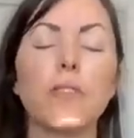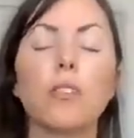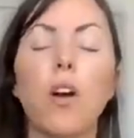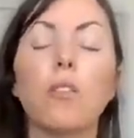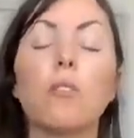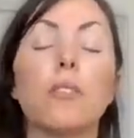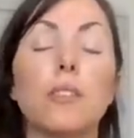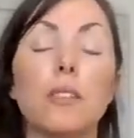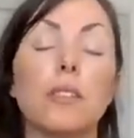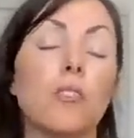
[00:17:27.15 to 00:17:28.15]
It's all,
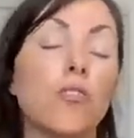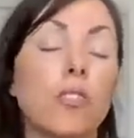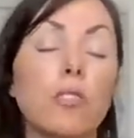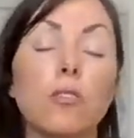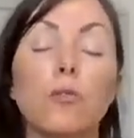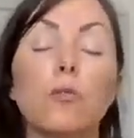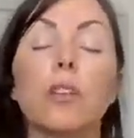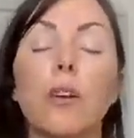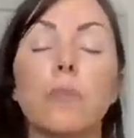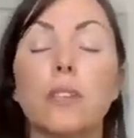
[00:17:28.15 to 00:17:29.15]
this ascension
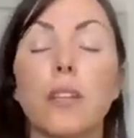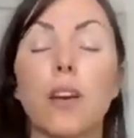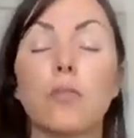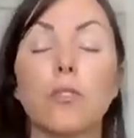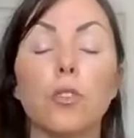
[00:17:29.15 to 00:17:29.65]
truly comes down